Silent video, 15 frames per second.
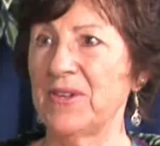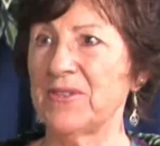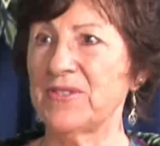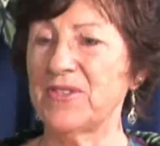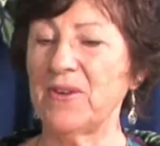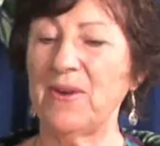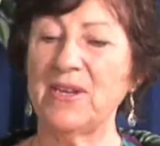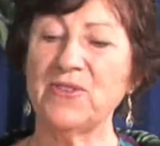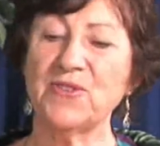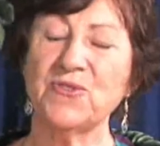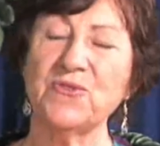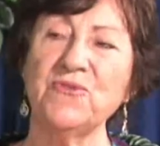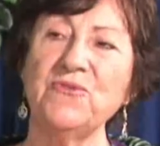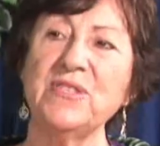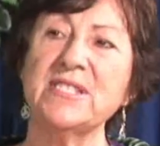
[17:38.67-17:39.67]
So our
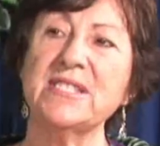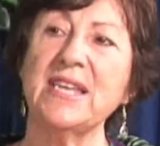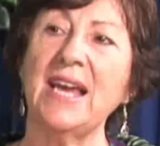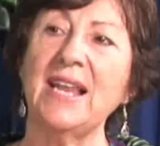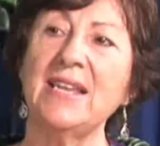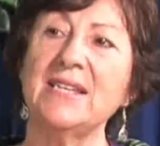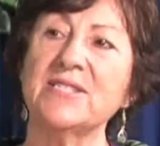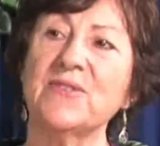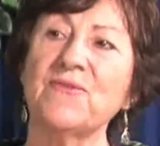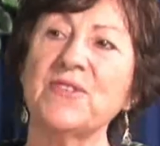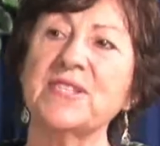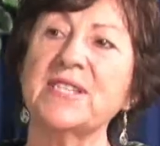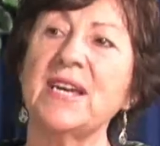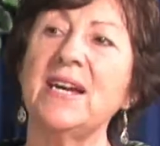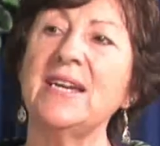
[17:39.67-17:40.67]
stories tell us of
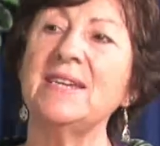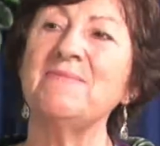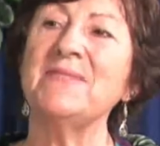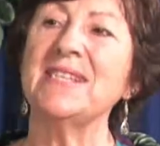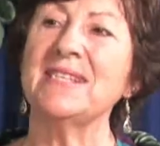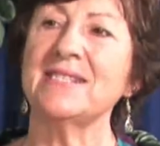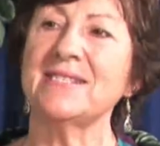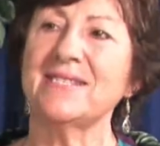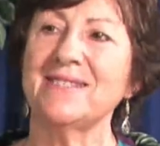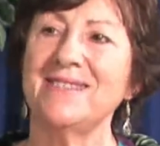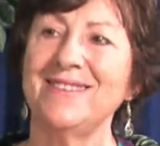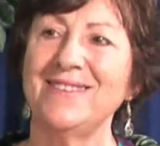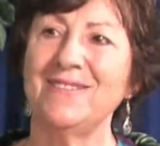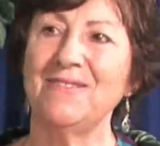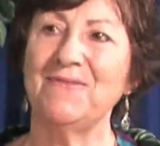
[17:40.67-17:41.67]
the timings
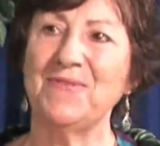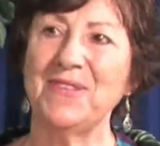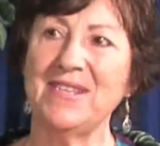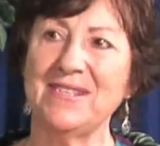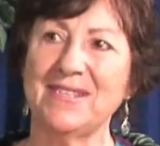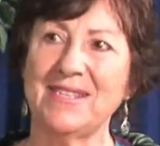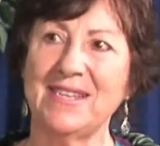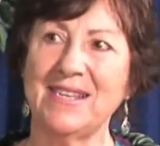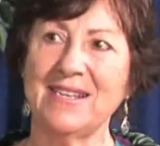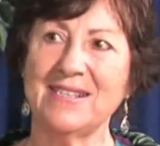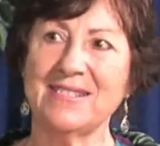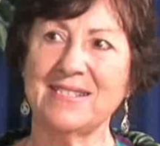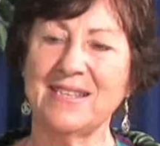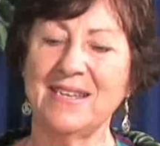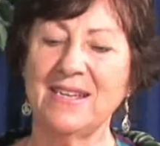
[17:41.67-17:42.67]
of these oh.
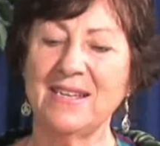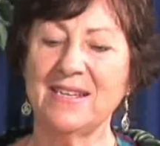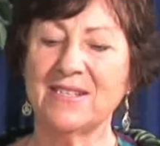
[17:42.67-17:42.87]
things. Ah.